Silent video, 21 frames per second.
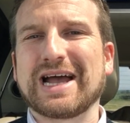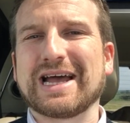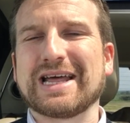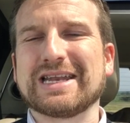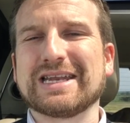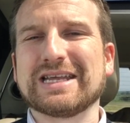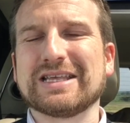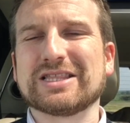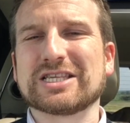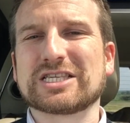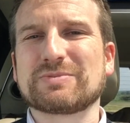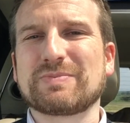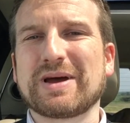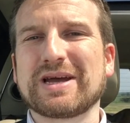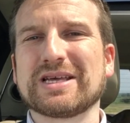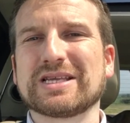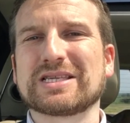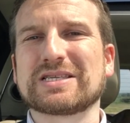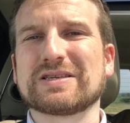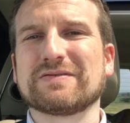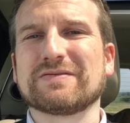And in the
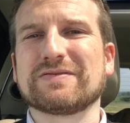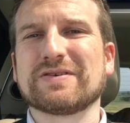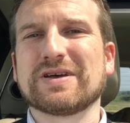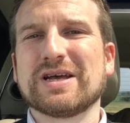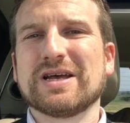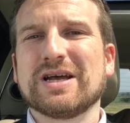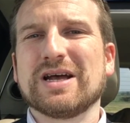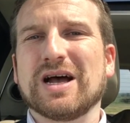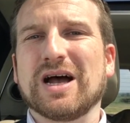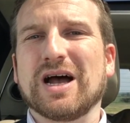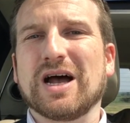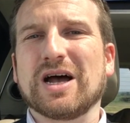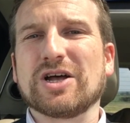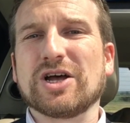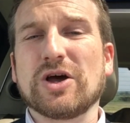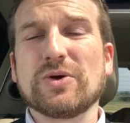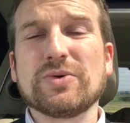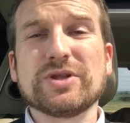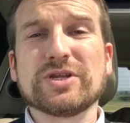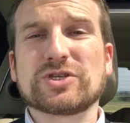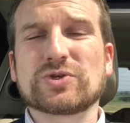space of
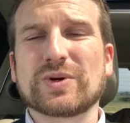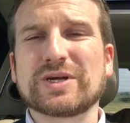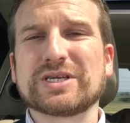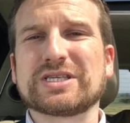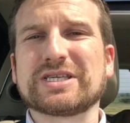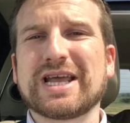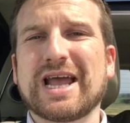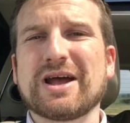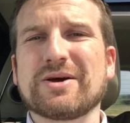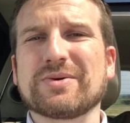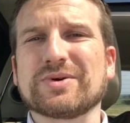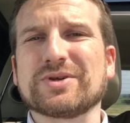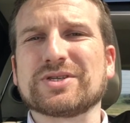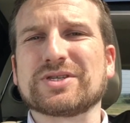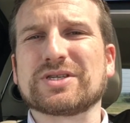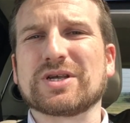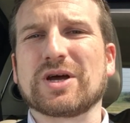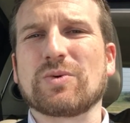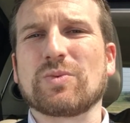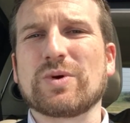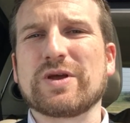only 20
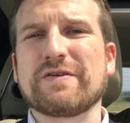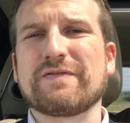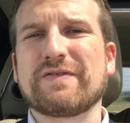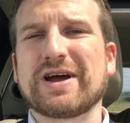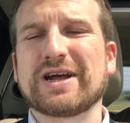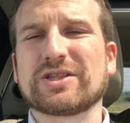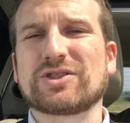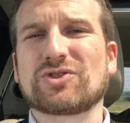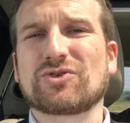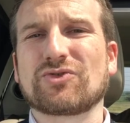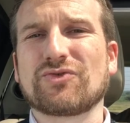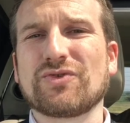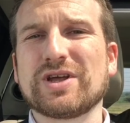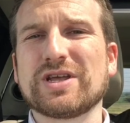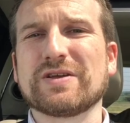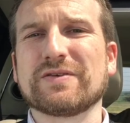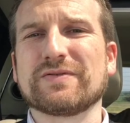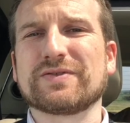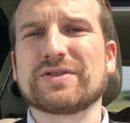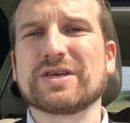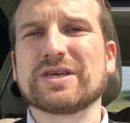hours, we've had
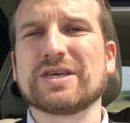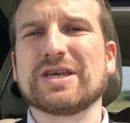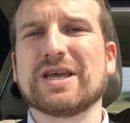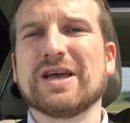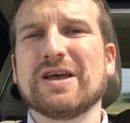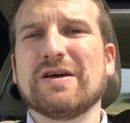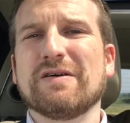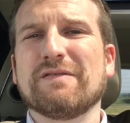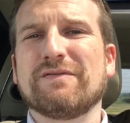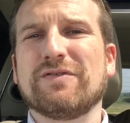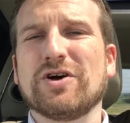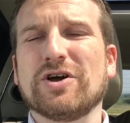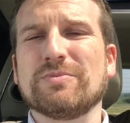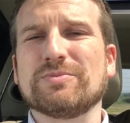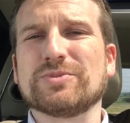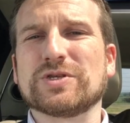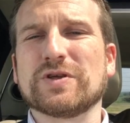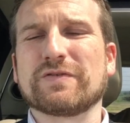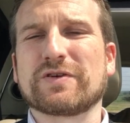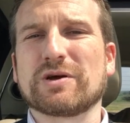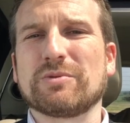three of the
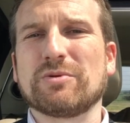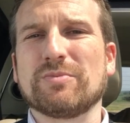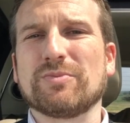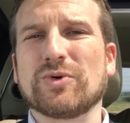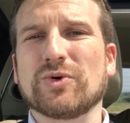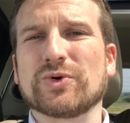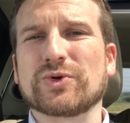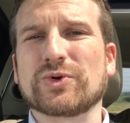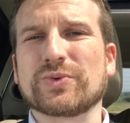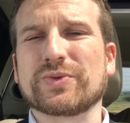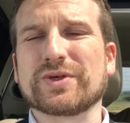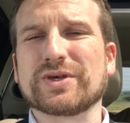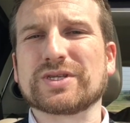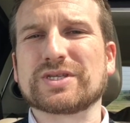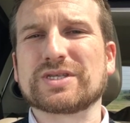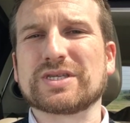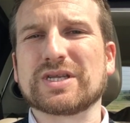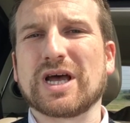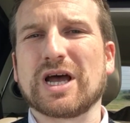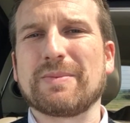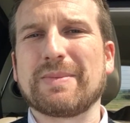firms who've come on board with
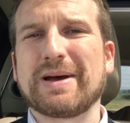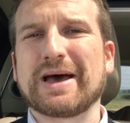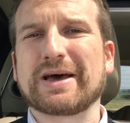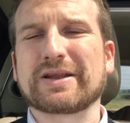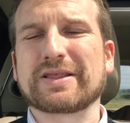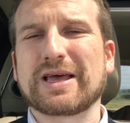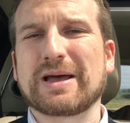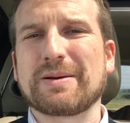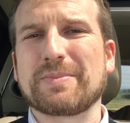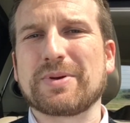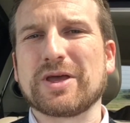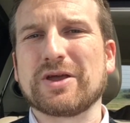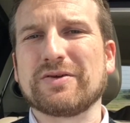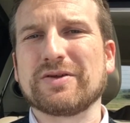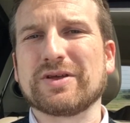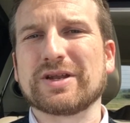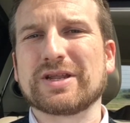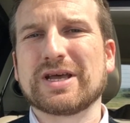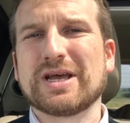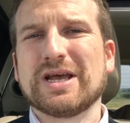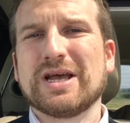us out of that
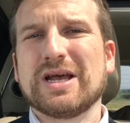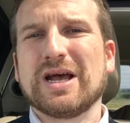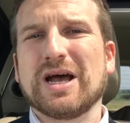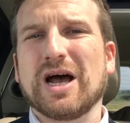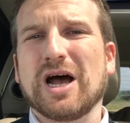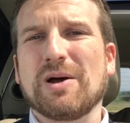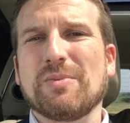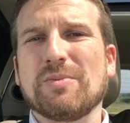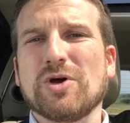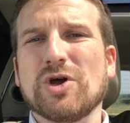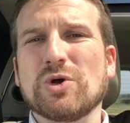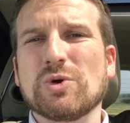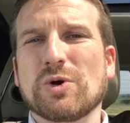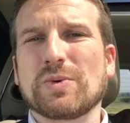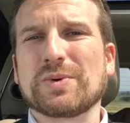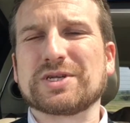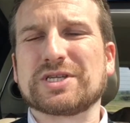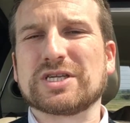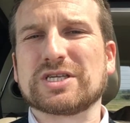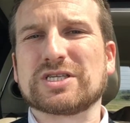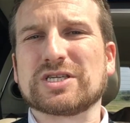period, who I
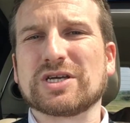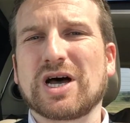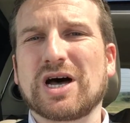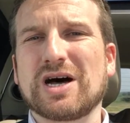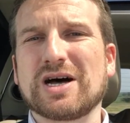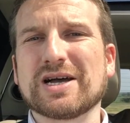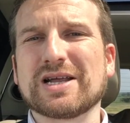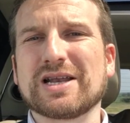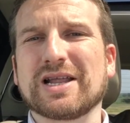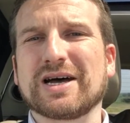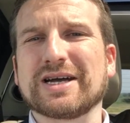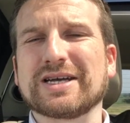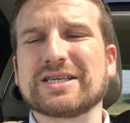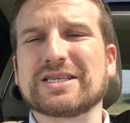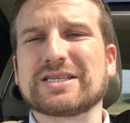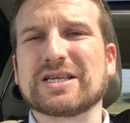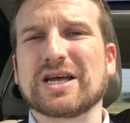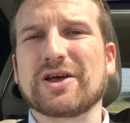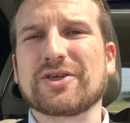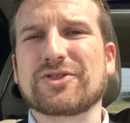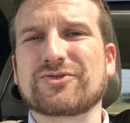wanted to highlight.